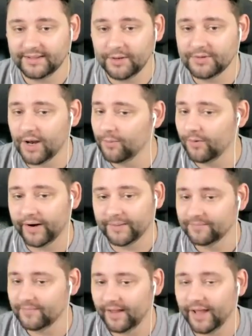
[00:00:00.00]
Dude, don't worry.
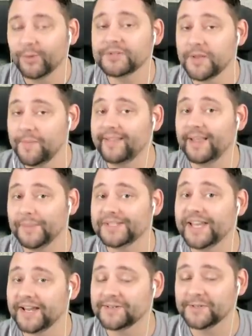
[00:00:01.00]
I also made that
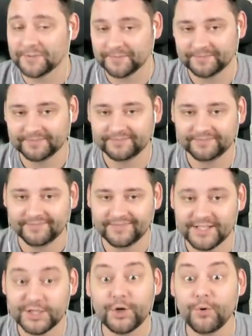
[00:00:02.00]
mistake too.
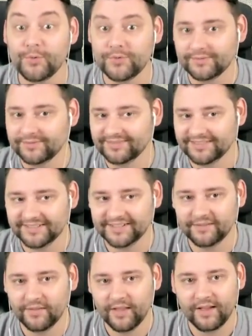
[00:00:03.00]
Soon.
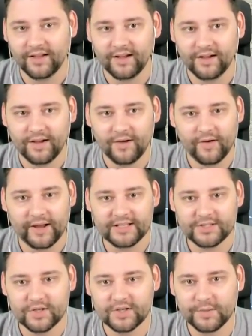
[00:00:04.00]
Right,
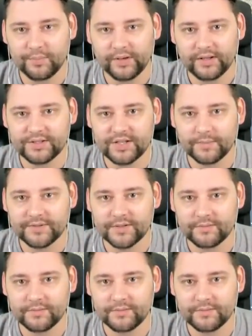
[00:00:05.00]
this dude's doing a pretty good job